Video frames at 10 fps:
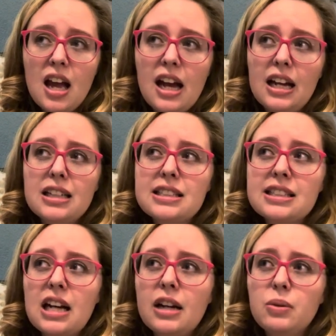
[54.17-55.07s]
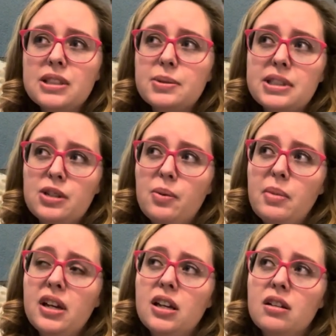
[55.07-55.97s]
as I was with some of
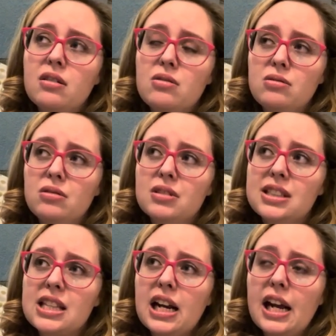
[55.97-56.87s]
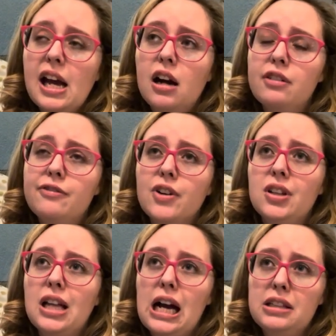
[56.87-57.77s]
my goals that I had for
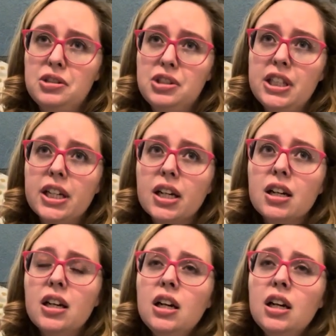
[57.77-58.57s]
last year.